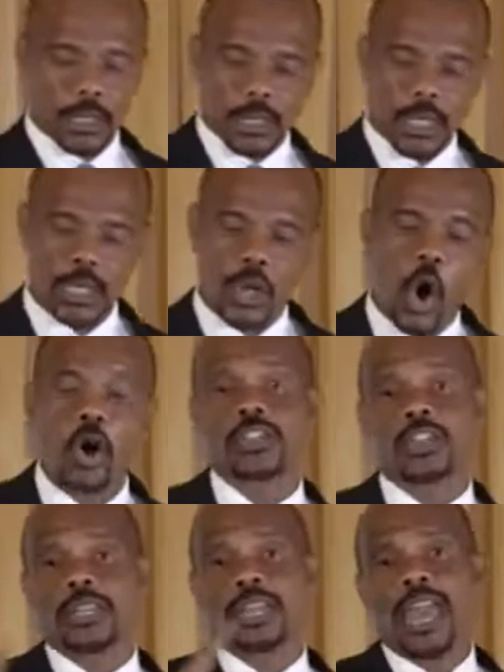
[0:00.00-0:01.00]
he knows
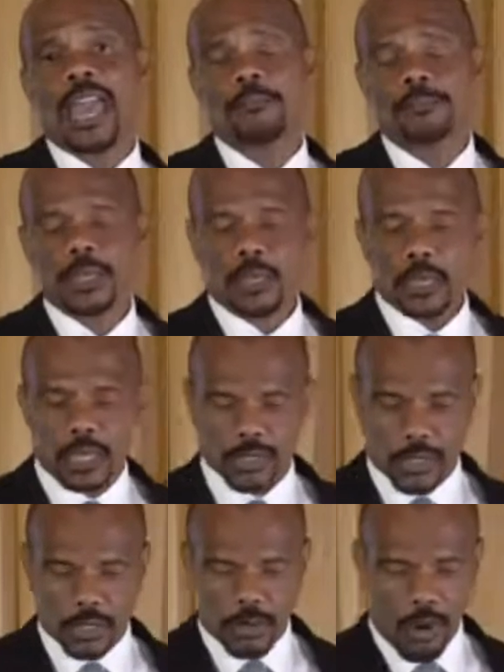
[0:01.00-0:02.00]
your name. He's going
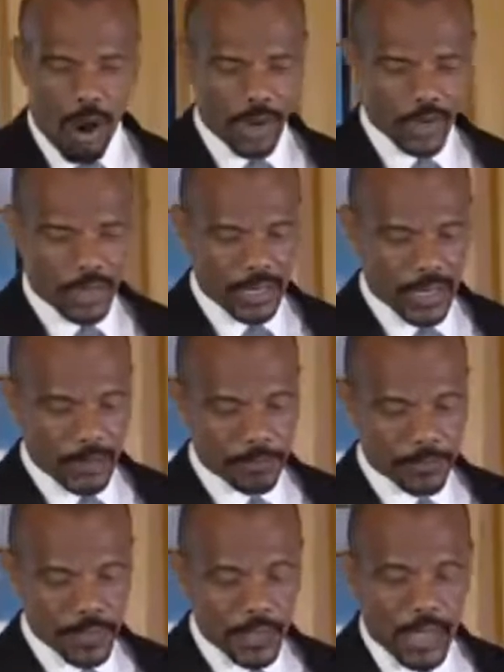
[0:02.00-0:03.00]
to call your name.
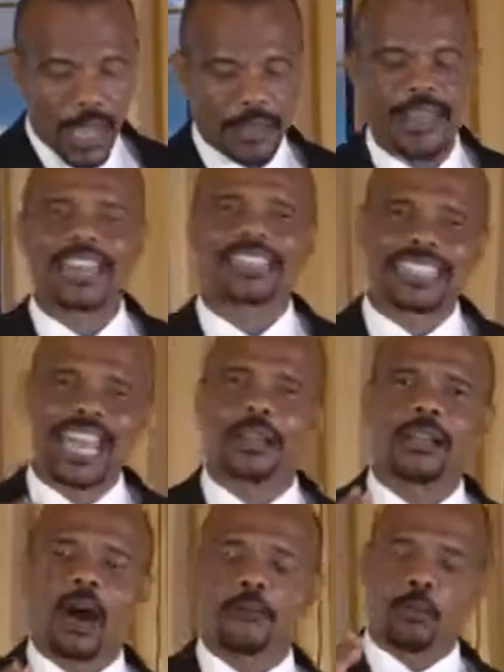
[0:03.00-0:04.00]
That dead
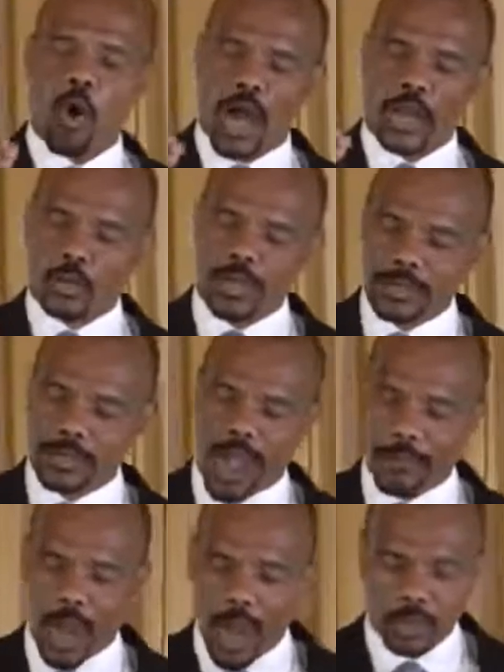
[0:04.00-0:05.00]
loved one will
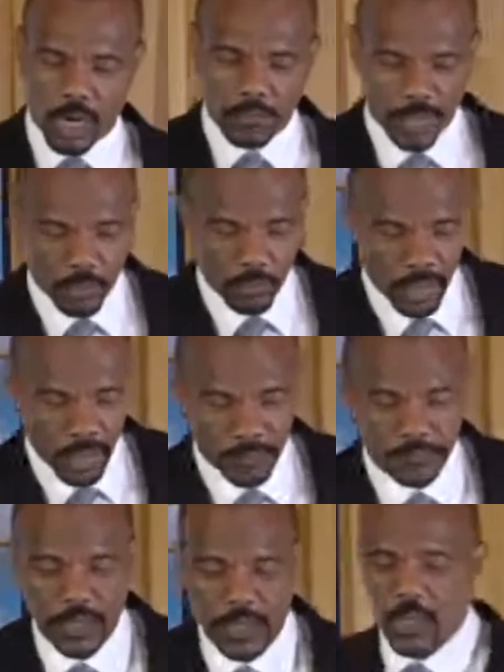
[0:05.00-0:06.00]
come out of the grave.
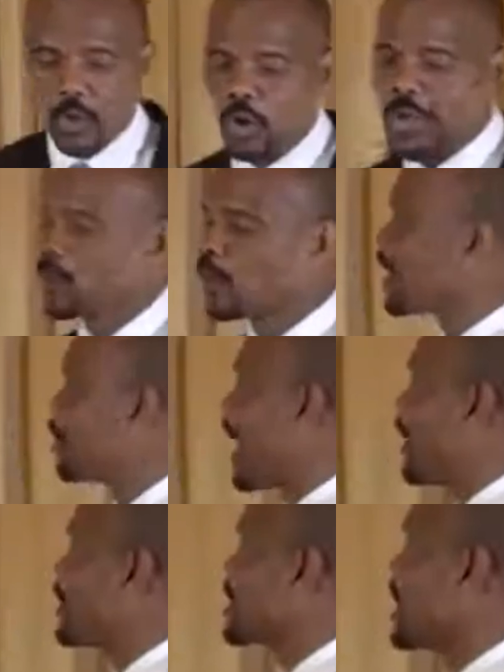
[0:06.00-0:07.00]
Look at what the
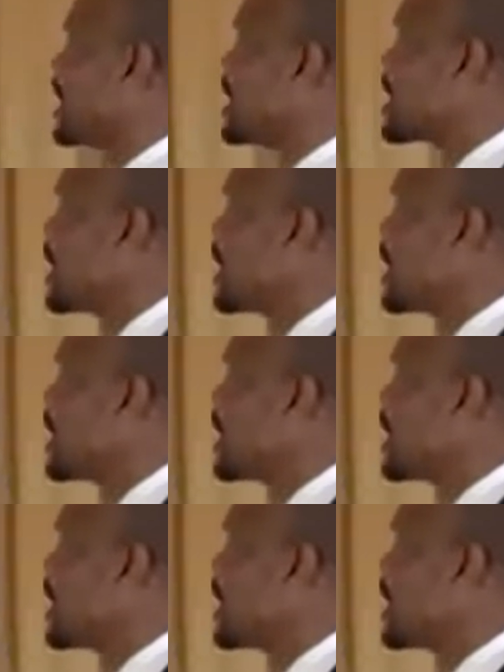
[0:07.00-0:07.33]
Bible says